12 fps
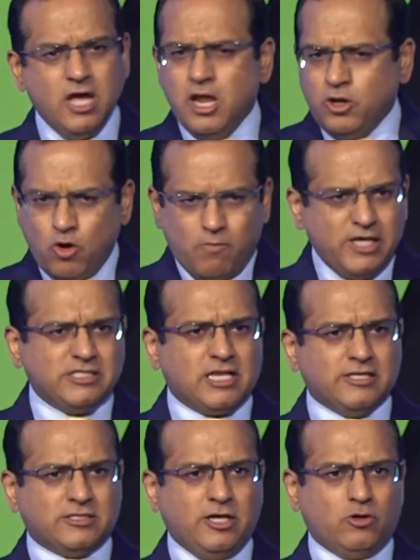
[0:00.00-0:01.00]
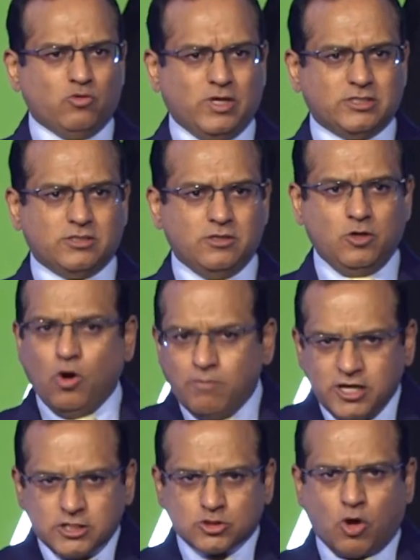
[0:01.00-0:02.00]
Nobody is listening to us.
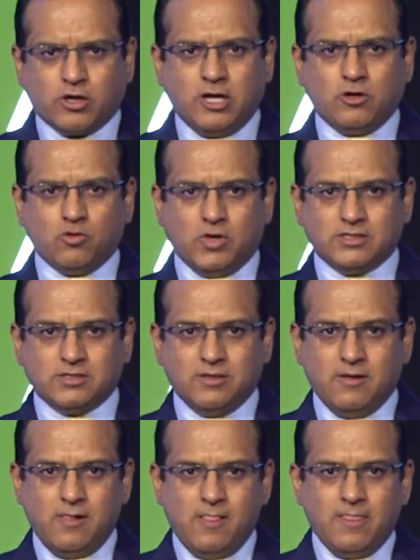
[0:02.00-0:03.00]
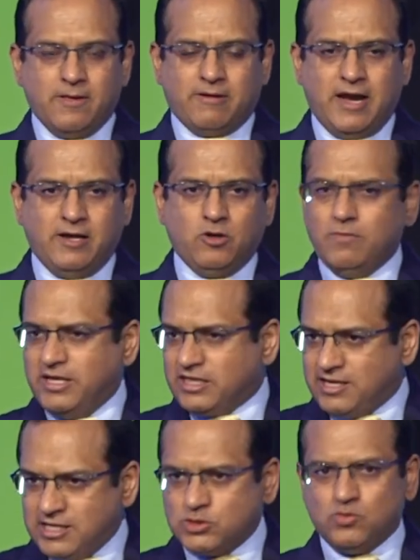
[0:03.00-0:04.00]
Nobody is talking to us, right? Nobody
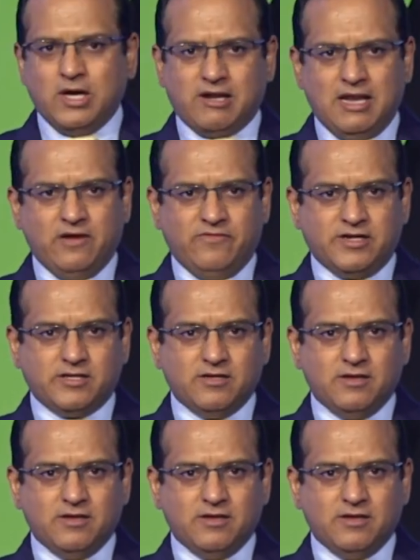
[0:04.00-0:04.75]
thinks we are relevant,